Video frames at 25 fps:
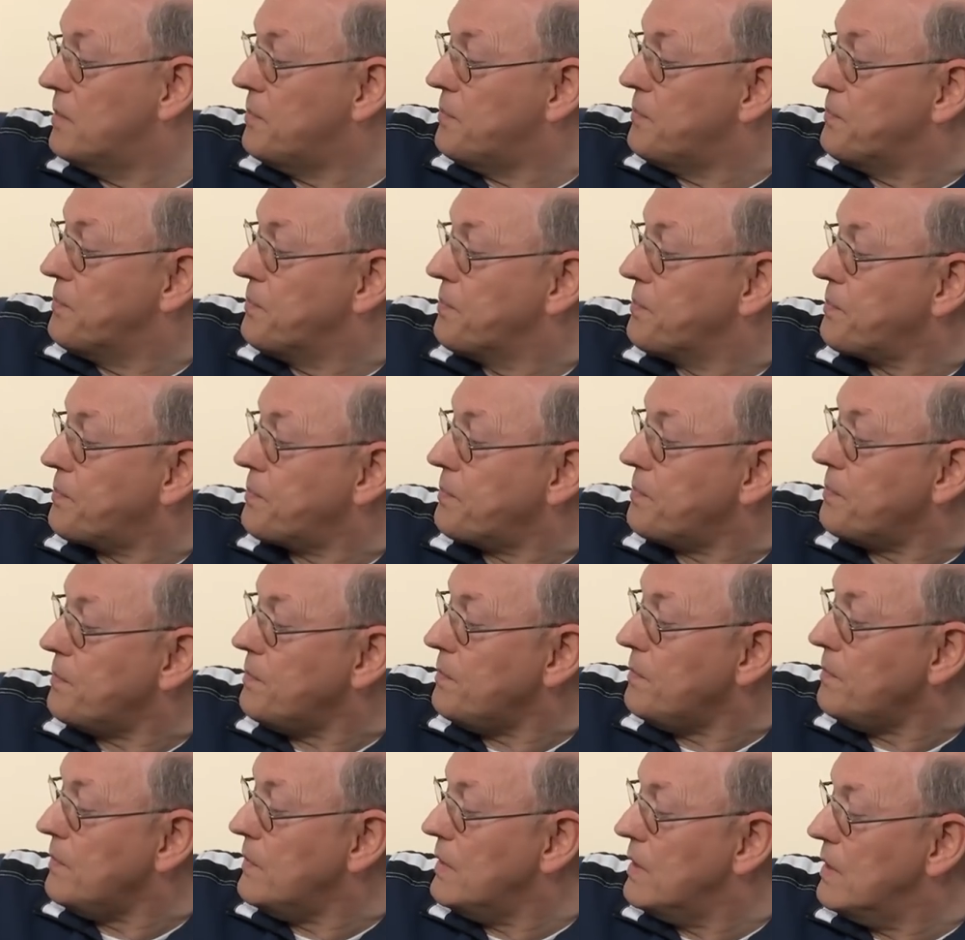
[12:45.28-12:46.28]

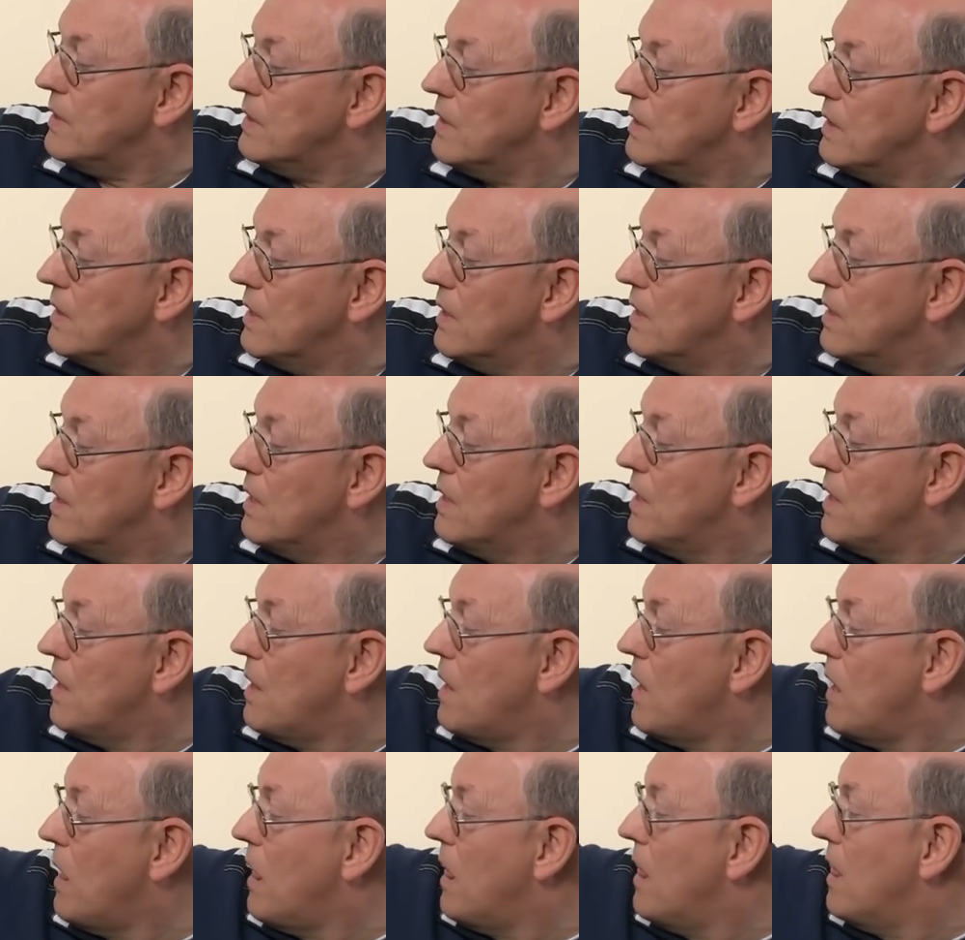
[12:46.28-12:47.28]

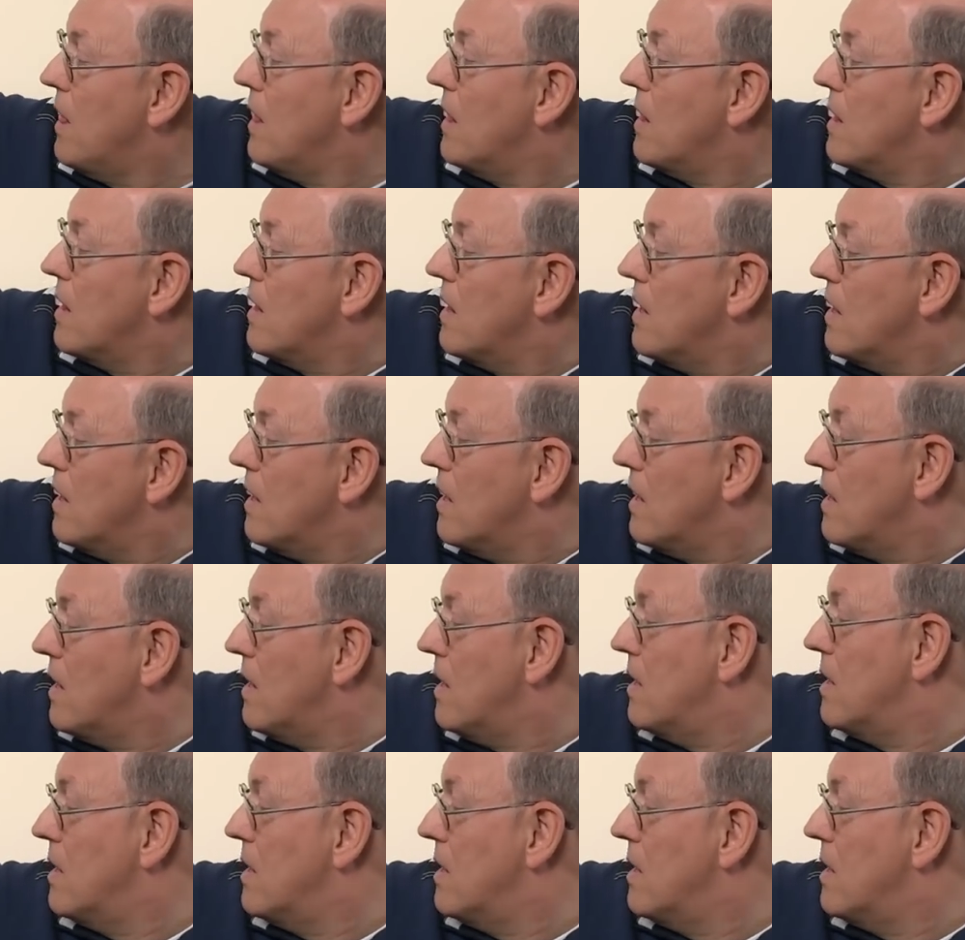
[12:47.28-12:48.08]
No one is speaking in this clip.